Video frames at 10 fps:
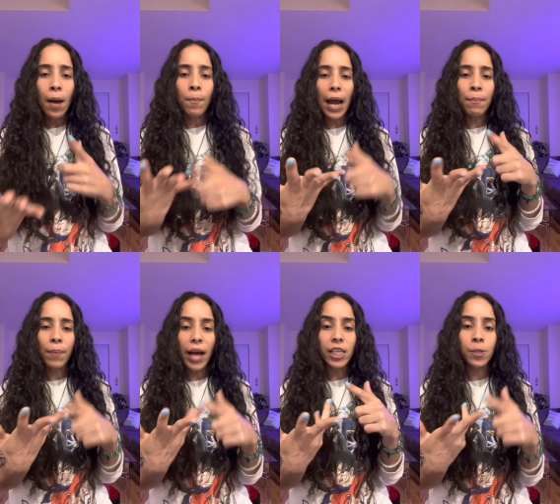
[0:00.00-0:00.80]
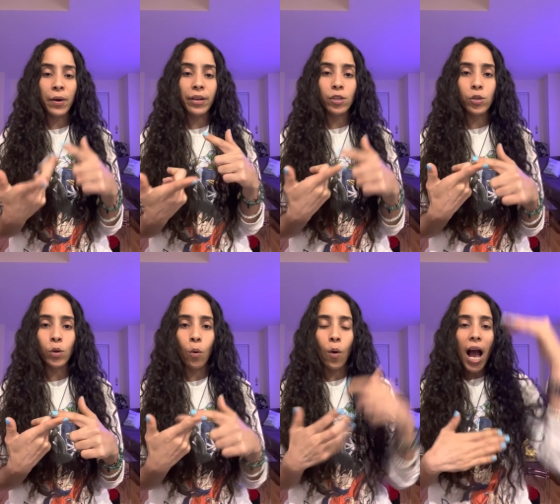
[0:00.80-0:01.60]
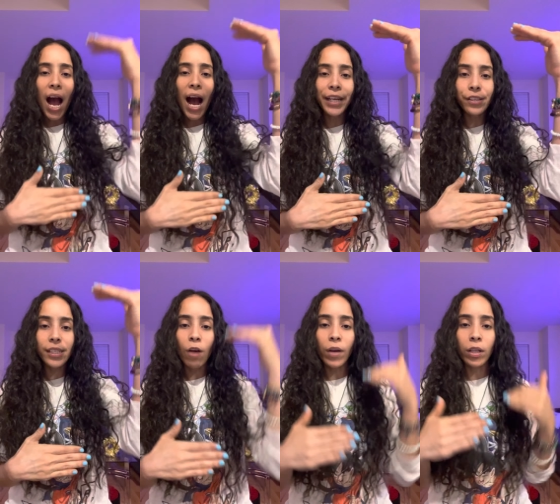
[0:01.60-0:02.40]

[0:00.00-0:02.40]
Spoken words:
mind, body, spirit, and soul, higher self